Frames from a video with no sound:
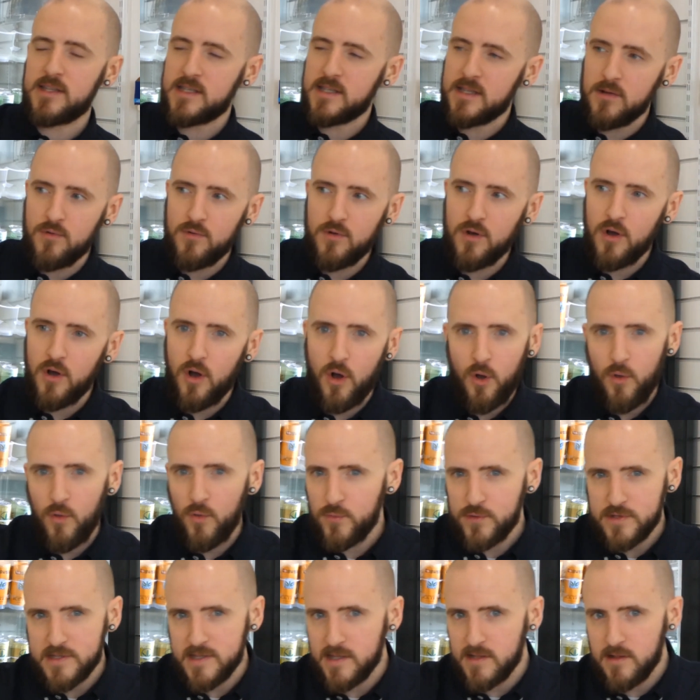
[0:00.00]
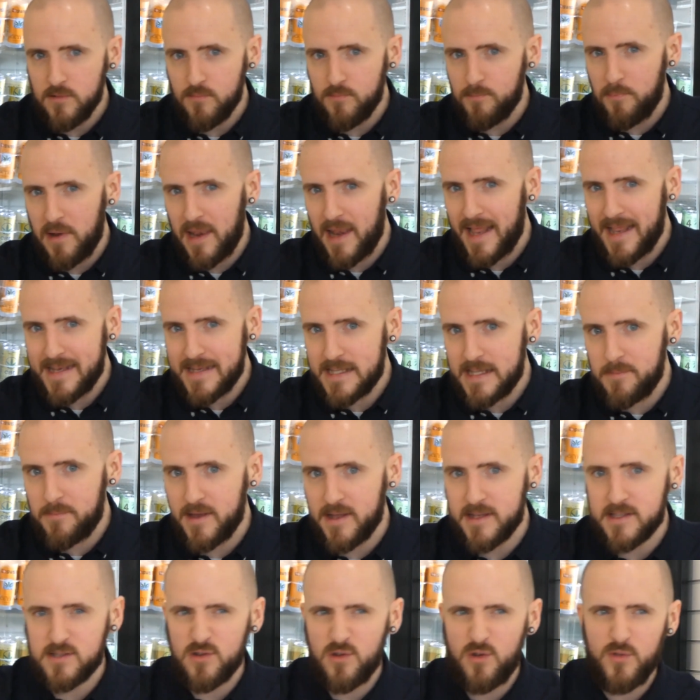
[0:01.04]
It's still got all those little
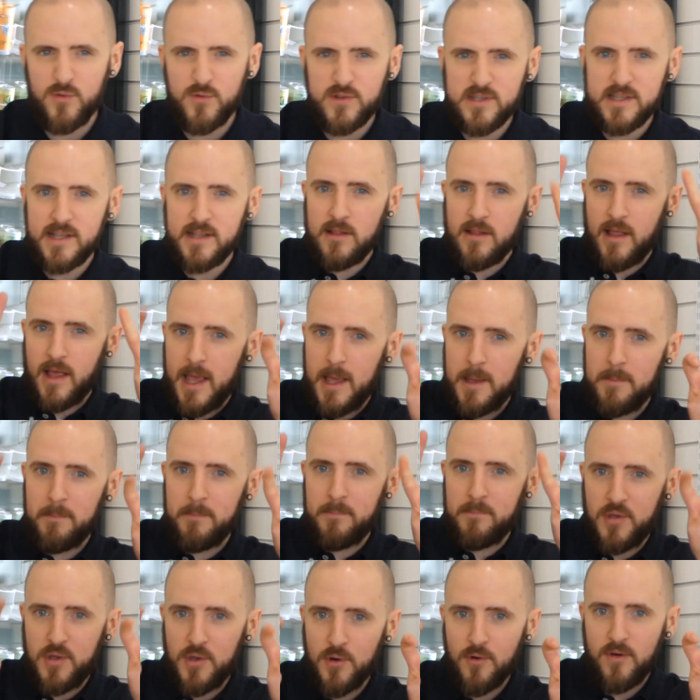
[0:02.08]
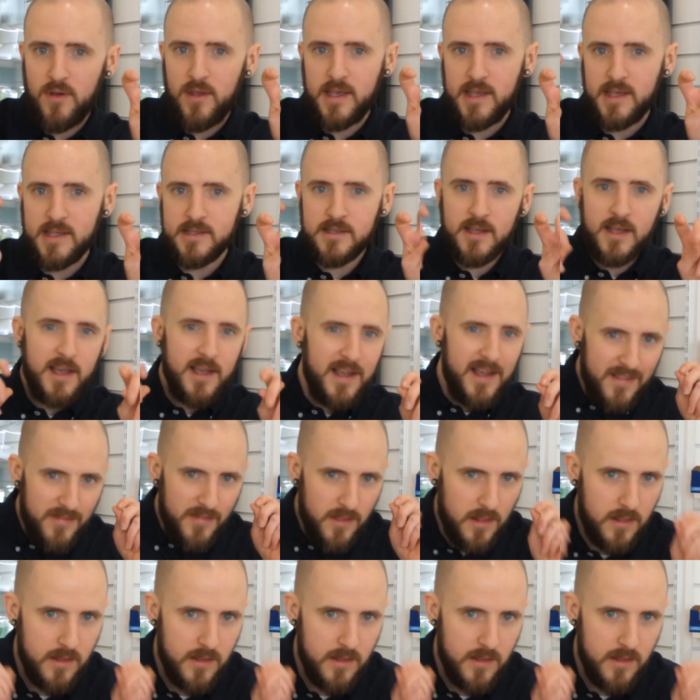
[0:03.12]
planty bits, all those little impurities.